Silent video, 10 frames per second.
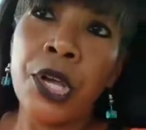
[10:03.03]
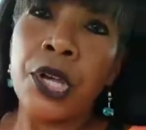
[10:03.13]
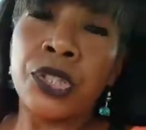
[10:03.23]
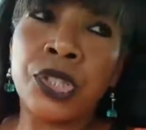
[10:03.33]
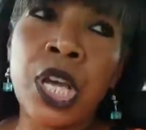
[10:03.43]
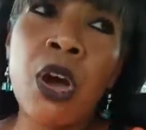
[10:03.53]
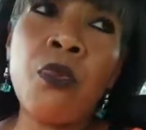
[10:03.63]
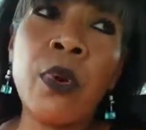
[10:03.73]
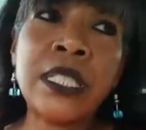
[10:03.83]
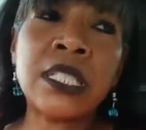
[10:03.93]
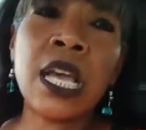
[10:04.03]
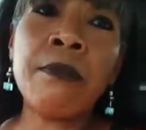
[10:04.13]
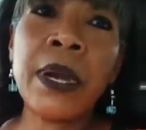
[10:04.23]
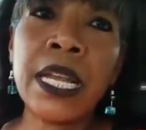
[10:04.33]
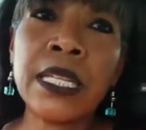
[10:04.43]
So when
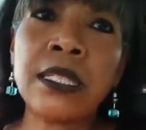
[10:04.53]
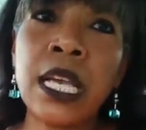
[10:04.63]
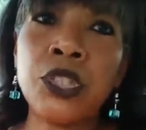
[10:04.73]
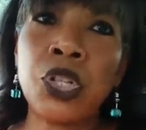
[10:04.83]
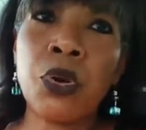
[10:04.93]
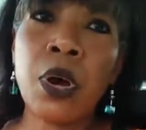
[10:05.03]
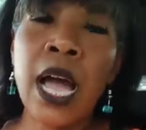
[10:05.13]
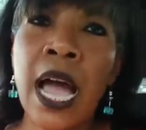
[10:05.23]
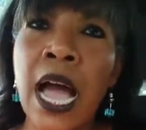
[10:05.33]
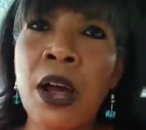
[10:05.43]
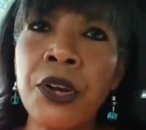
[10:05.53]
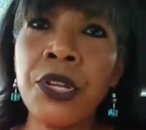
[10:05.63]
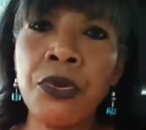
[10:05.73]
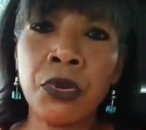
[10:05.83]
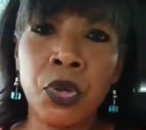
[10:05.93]
somebody says, how do
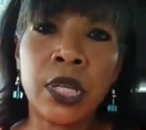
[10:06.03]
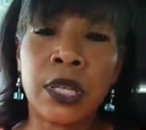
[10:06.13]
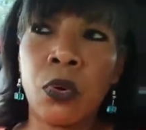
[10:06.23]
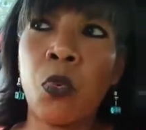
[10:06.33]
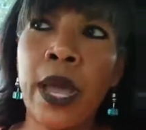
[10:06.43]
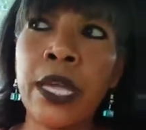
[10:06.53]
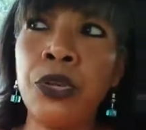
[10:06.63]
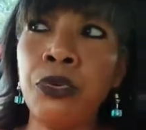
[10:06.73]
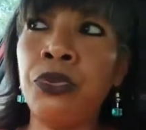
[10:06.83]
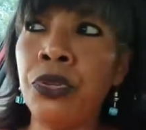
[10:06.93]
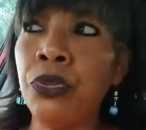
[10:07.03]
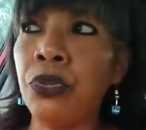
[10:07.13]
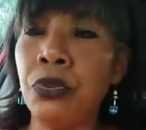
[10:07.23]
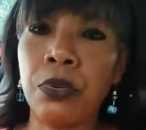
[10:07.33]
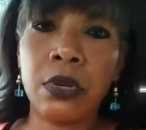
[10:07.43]
you look the way you
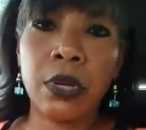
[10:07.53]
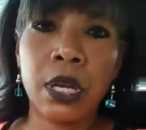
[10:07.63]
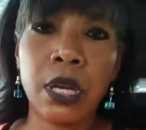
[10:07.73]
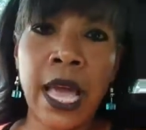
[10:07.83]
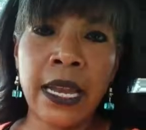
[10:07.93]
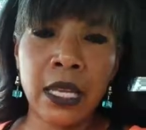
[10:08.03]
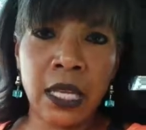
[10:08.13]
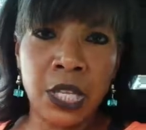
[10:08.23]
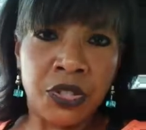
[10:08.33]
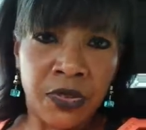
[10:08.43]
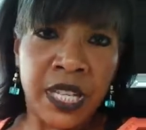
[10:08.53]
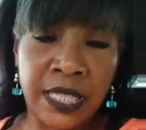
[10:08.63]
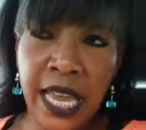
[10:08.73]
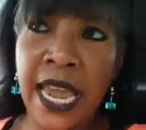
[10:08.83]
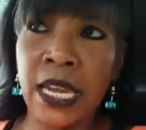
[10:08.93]
do? at each of
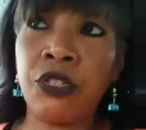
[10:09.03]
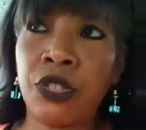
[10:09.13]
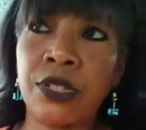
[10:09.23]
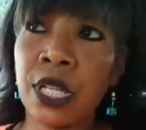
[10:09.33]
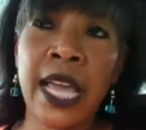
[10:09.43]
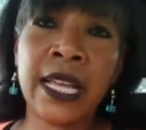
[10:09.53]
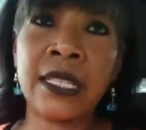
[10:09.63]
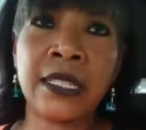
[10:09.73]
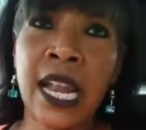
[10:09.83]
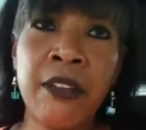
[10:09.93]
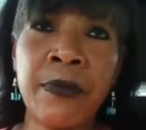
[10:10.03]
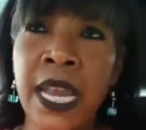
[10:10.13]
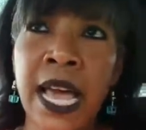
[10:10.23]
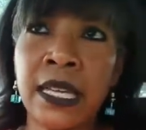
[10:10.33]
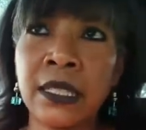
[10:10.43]
these ages. And like I said, I've been
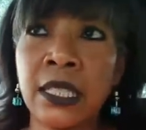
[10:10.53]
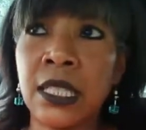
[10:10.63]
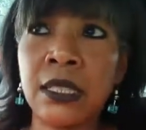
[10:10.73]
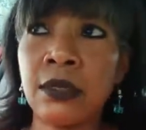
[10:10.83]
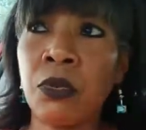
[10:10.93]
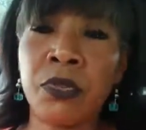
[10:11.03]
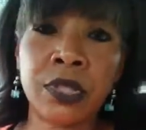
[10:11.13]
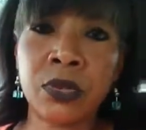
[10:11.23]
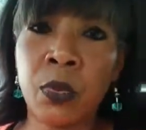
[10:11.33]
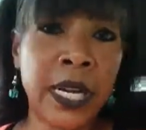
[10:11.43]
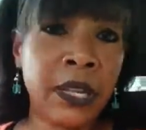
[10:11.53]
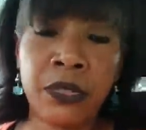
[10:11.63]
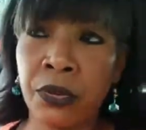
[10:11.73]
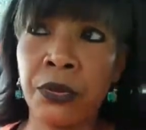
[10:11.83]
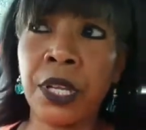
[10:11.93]
asked this over 20,
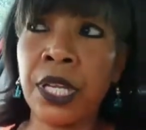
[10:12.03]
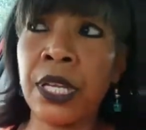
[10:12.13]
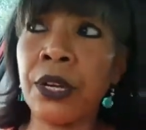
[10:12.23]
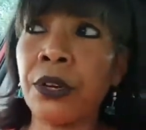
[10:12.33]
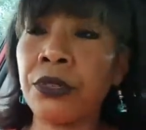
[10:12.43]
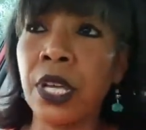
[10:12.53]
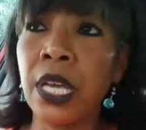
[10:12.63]
30 years.